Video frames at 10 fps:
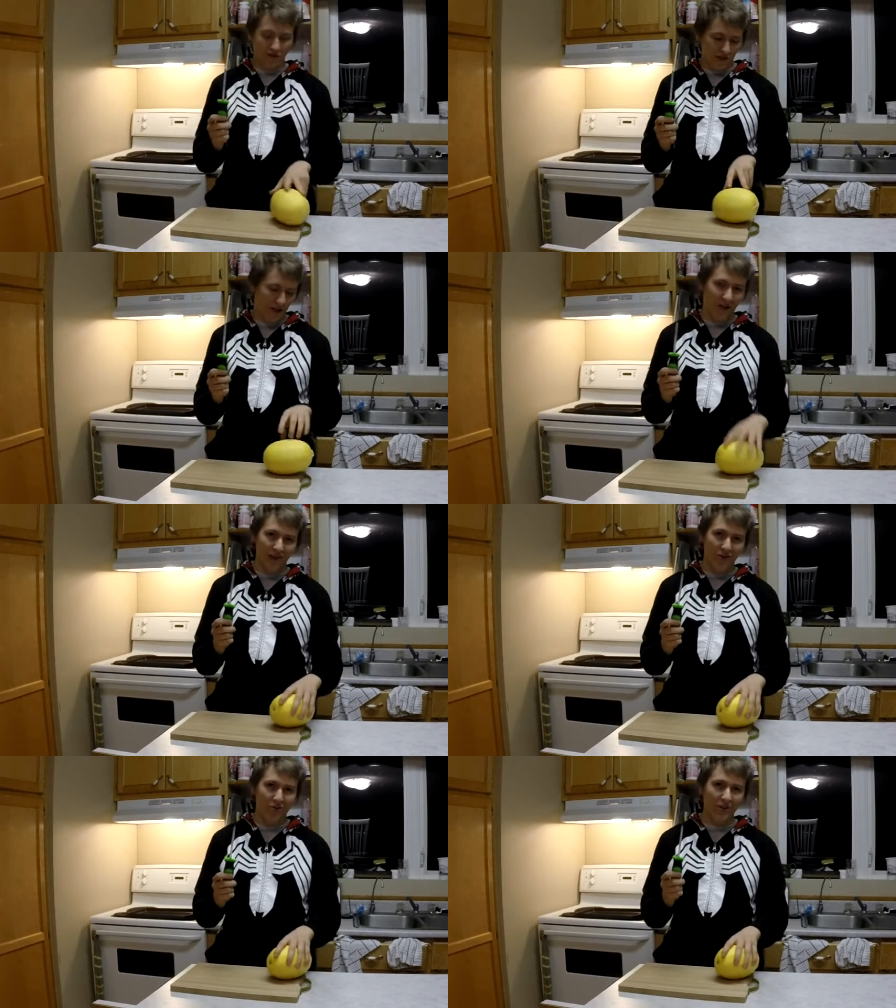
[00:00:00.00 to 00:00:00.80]
It's going to cut
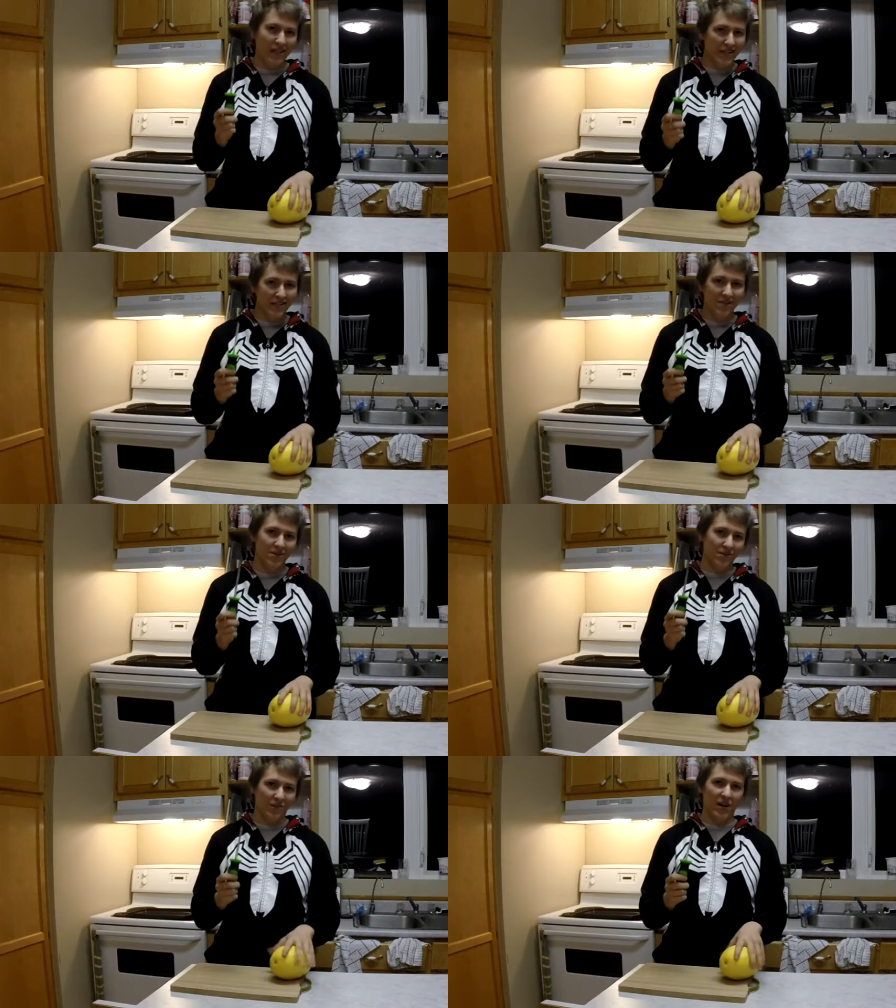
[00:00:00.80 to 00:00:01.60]
it open the easiest,
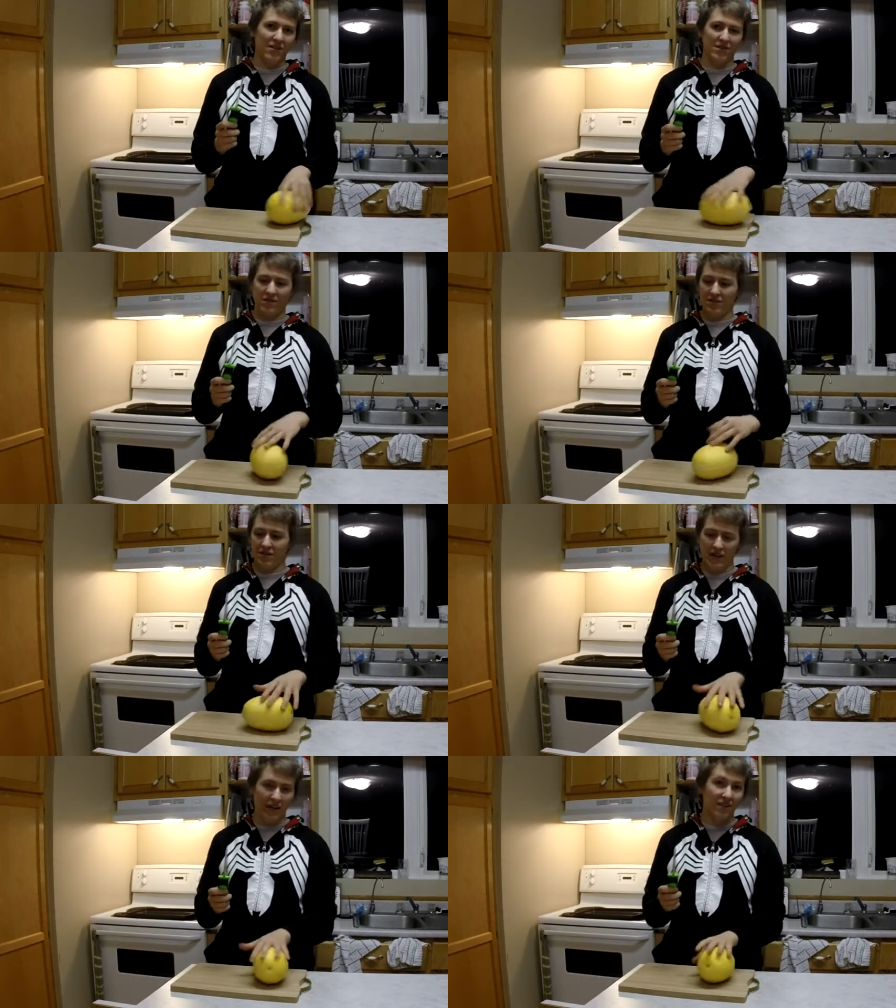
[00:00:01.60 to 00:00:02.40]
the fastest,
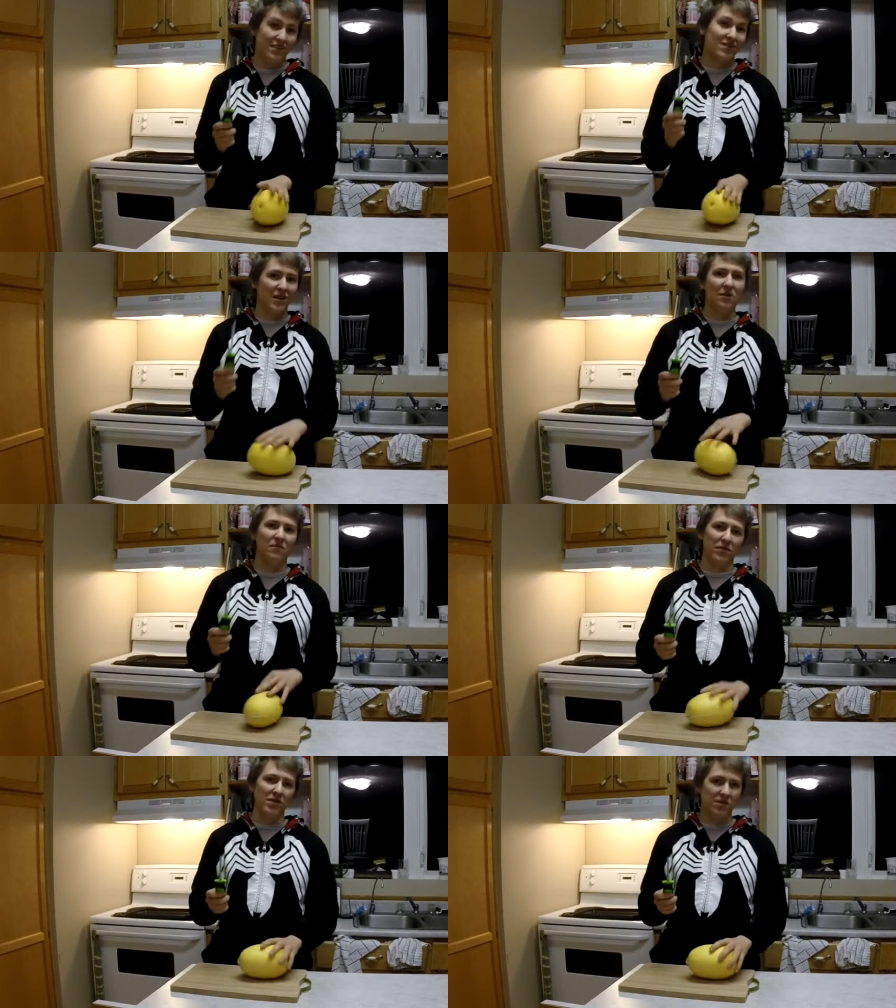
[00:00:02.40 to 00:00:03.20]
and the
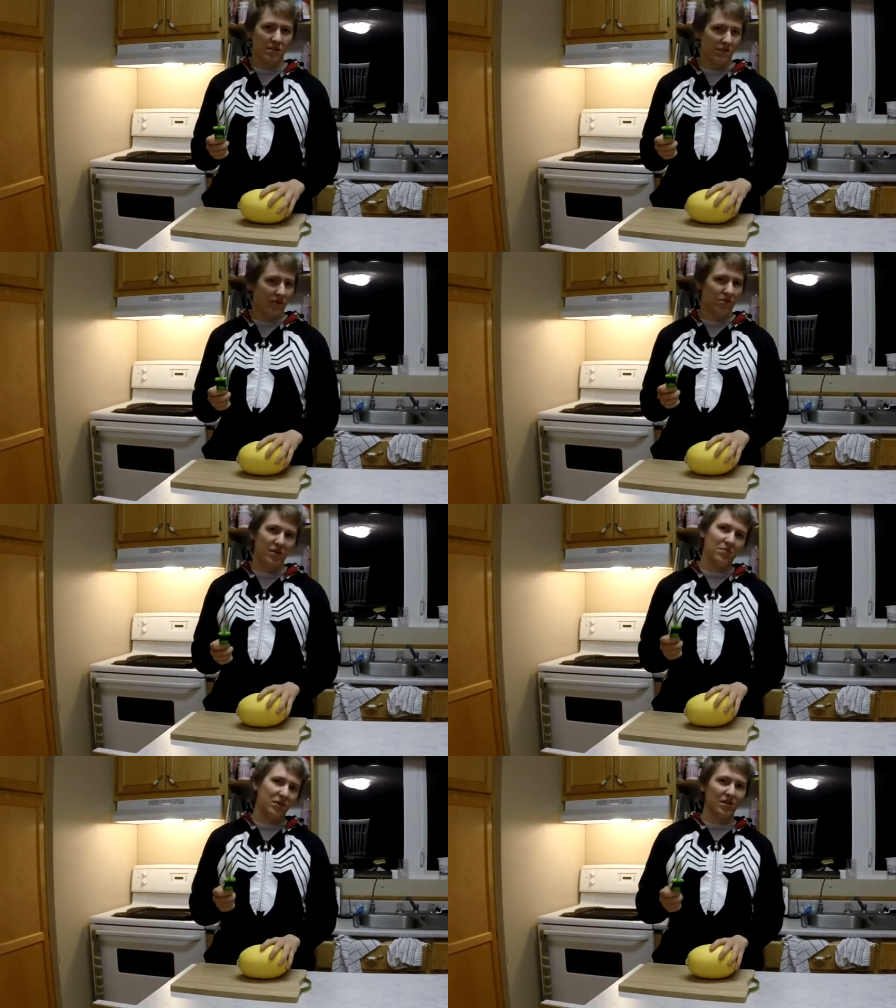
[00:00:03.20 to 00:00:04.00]
safest, because if you're using a
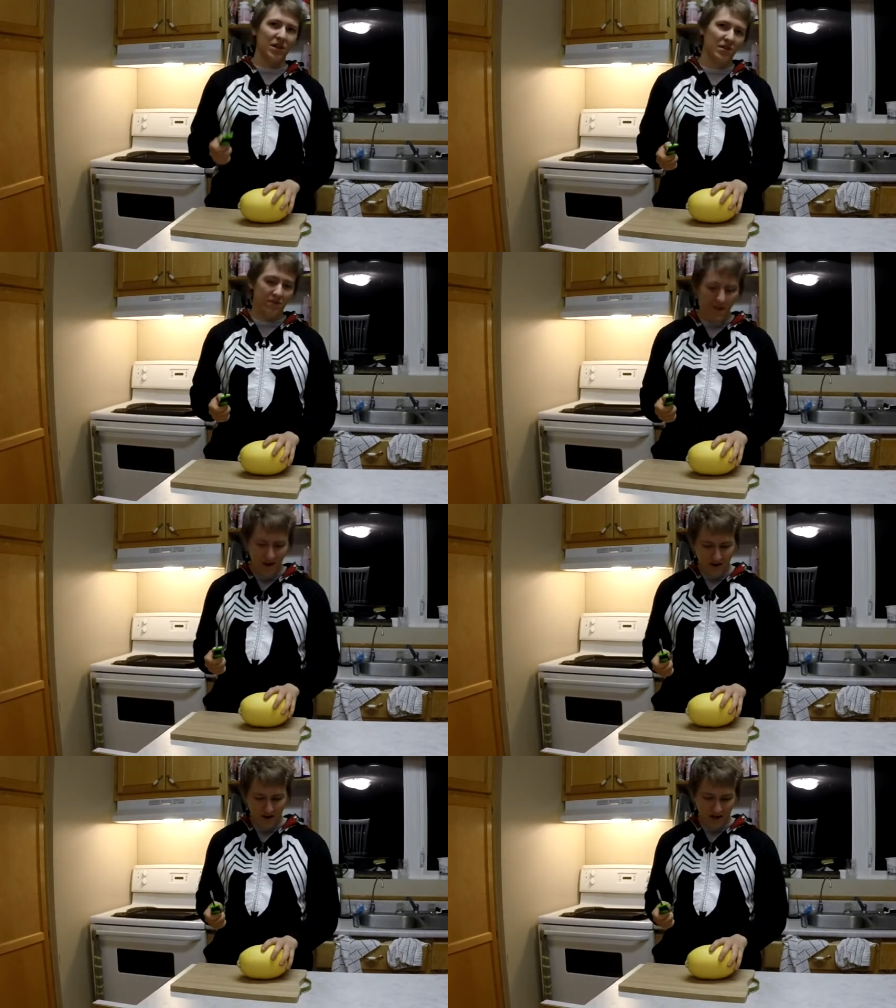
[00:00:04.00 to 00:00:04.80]
big knife,
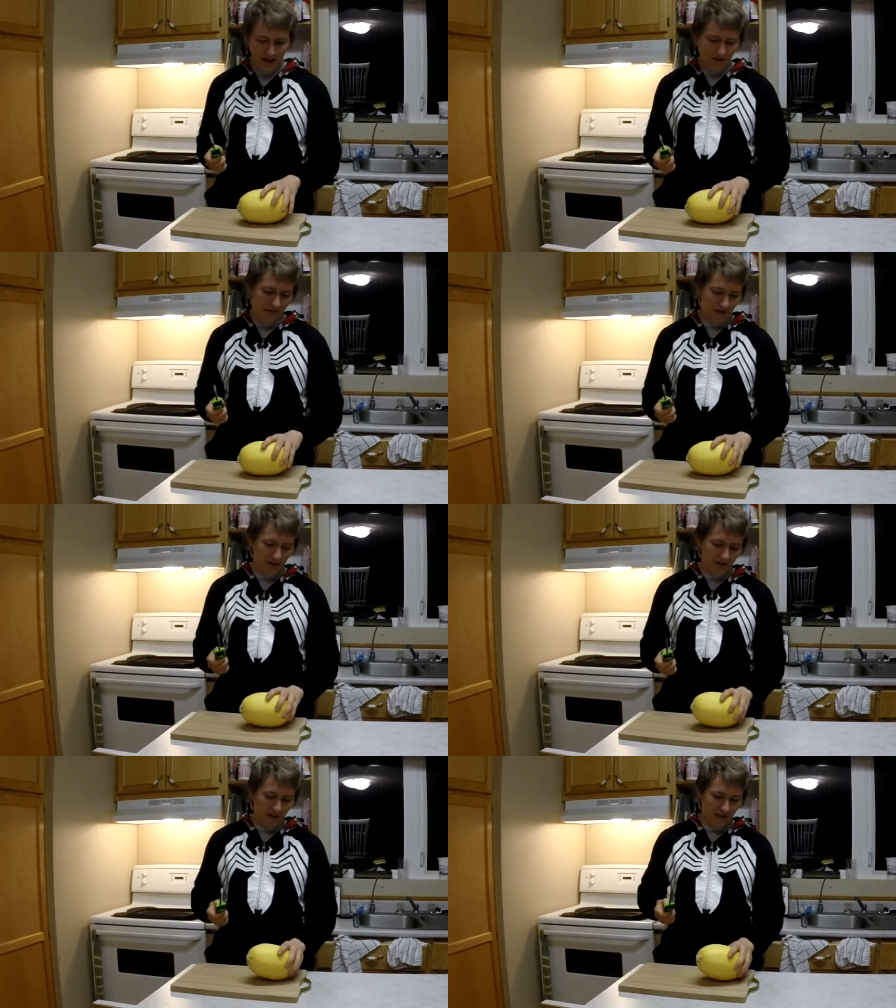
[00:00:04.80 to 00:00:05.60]
I've
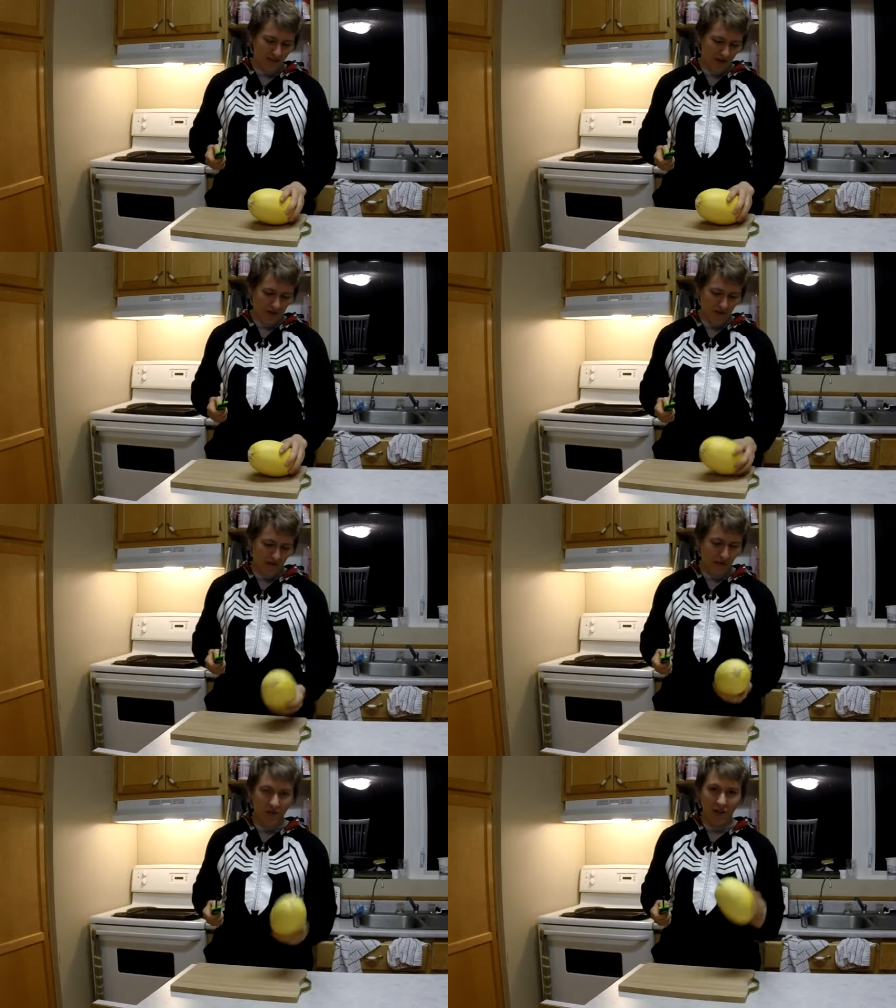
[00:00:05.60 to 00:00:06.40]
found that sometimes
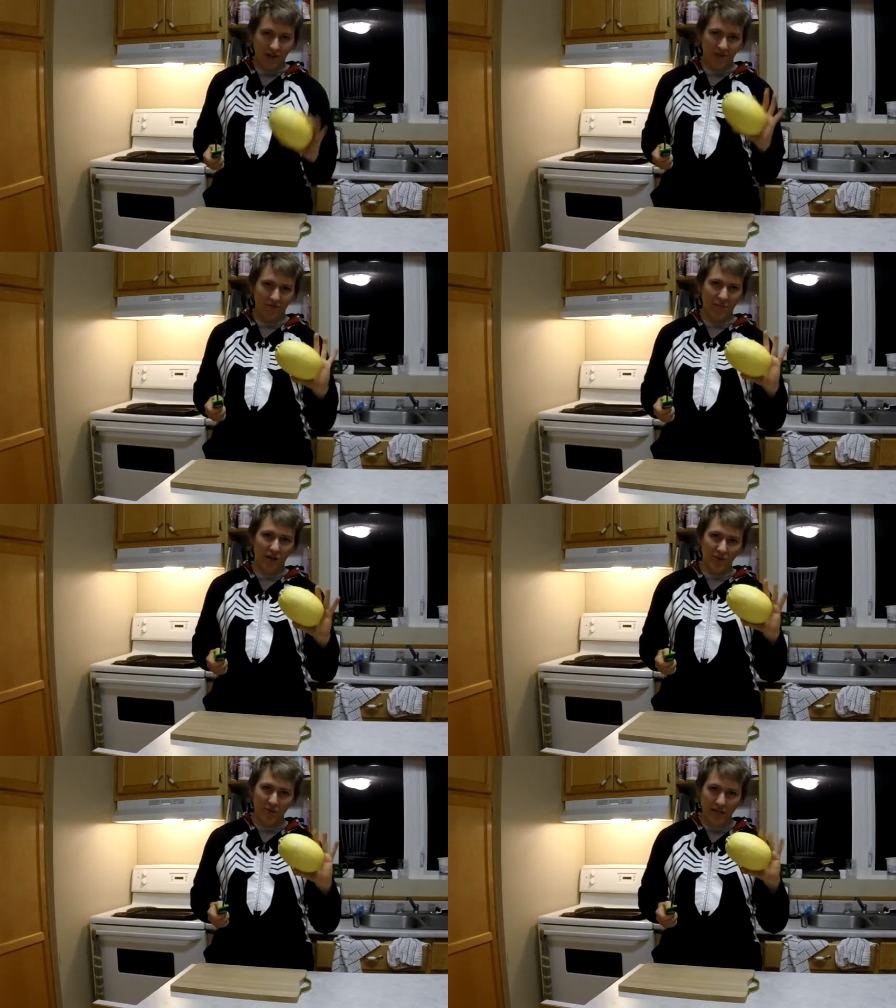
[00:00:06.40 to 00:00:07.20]
you can
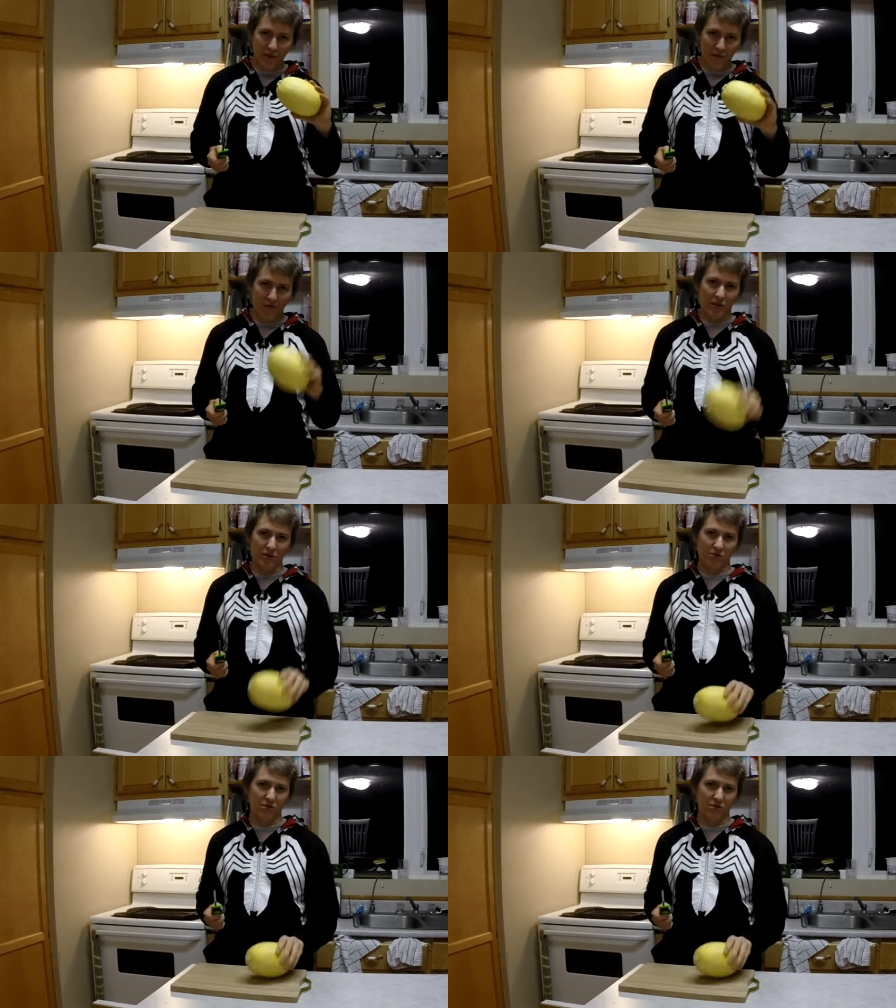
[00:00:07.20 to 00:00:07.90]
possibly damage your fingers.